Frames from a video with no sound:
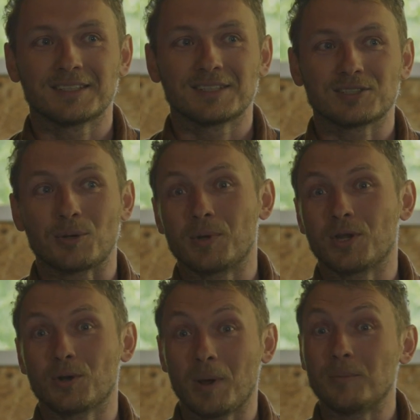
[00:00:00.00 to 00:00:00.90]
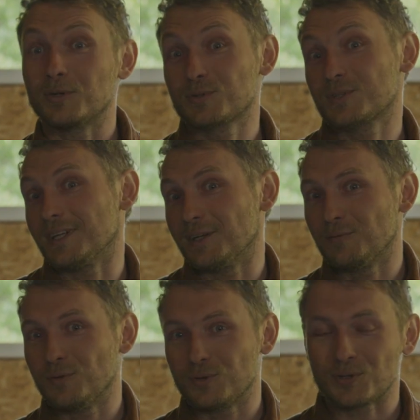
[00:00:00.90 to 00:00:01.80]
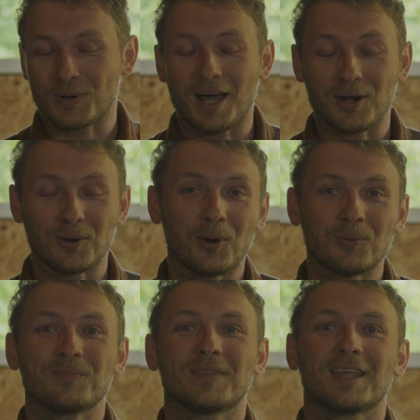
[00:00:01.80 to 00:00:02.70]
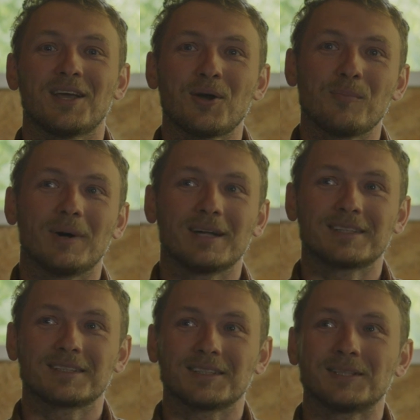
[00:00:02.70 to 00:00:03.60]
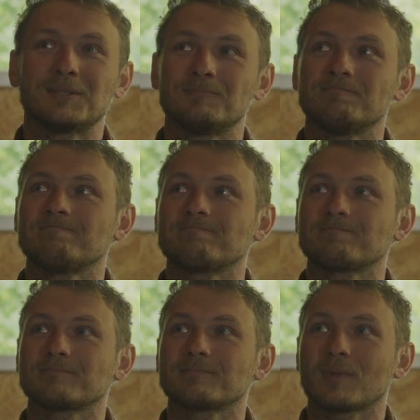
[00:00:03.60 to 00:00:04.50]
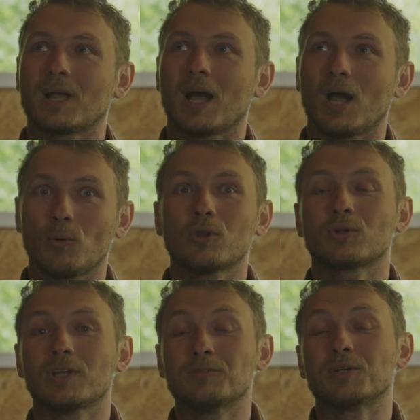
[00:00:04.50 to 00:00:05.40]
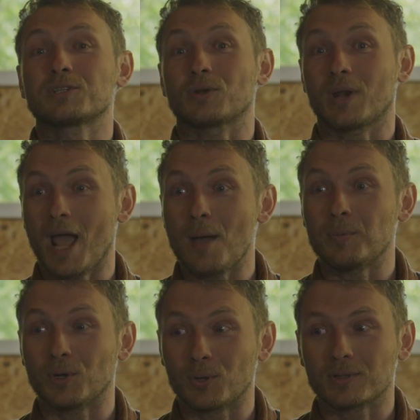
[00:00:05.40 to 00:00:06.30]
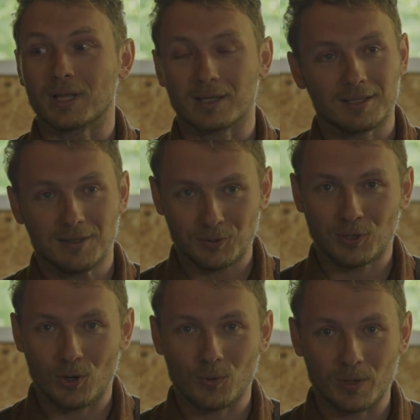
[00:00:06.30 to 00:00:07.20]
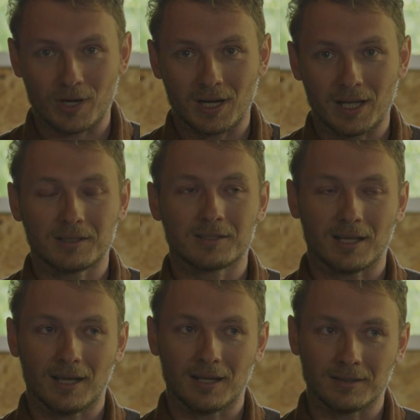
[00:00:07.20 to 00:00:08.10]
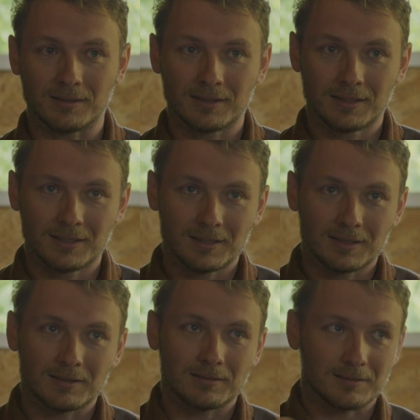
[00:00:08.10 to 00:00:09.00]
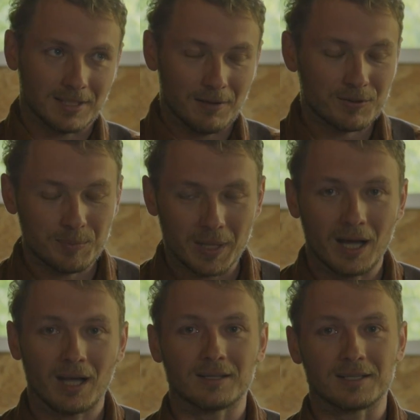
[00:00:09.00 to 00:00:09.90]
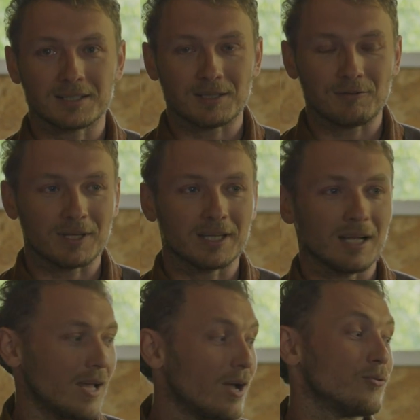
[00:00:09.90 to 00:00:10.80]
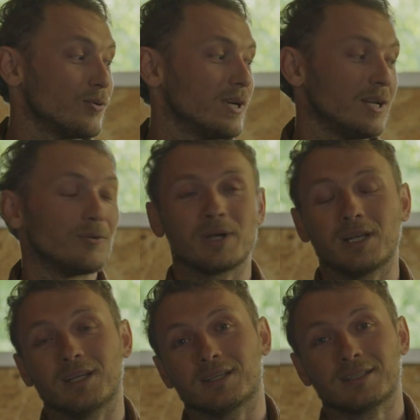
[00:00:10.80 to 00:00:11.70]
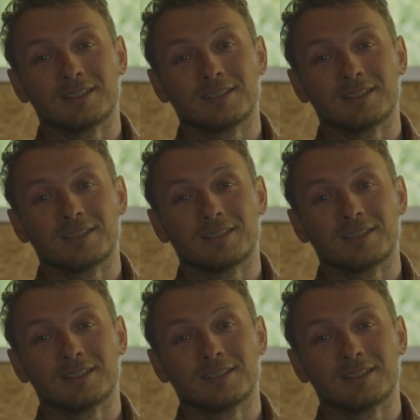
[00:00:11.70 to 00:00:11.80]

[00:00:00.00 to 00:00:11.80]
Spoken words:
somebody who might be interested in the future. I don't know. But I want to leave this on a happy note. Like, even though we are late and stuff is behind and stuff like that, I really, really